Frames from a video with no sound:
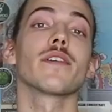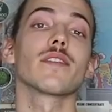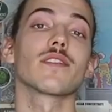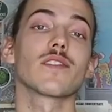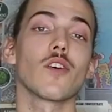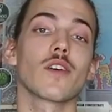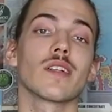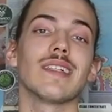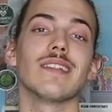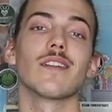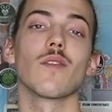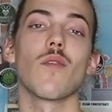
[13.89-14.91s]
haven't had in stock in
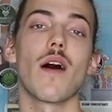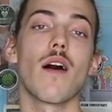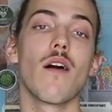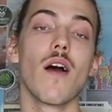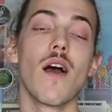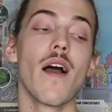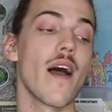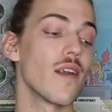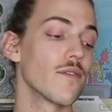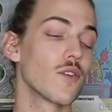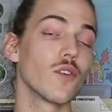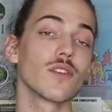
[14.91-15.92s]
a little while, and
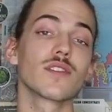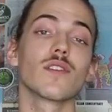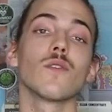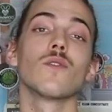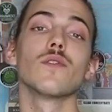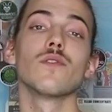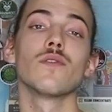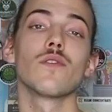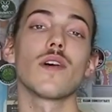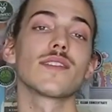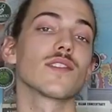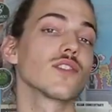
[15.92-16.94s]
of course the all new
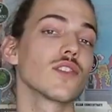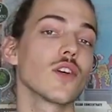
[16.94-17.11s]
Arizer